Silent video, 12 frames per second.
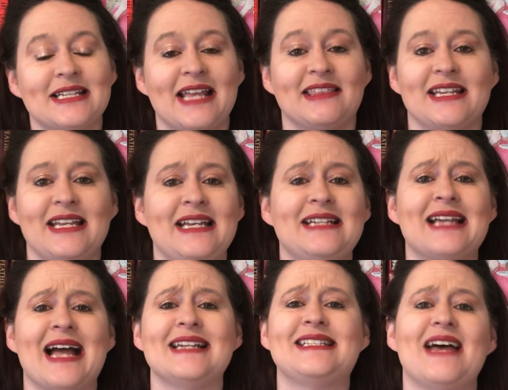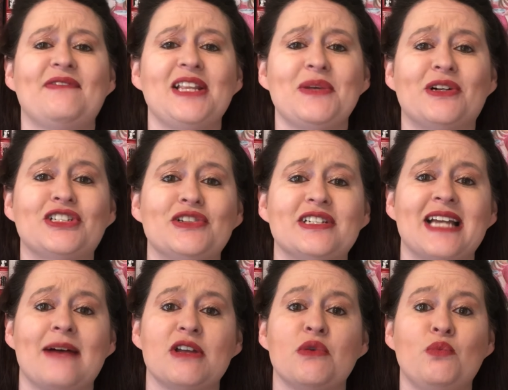and at the end I definitely want you to
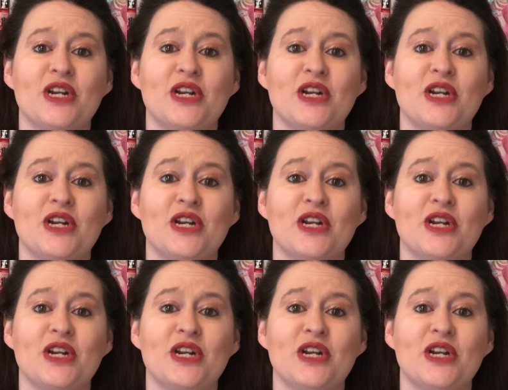tell me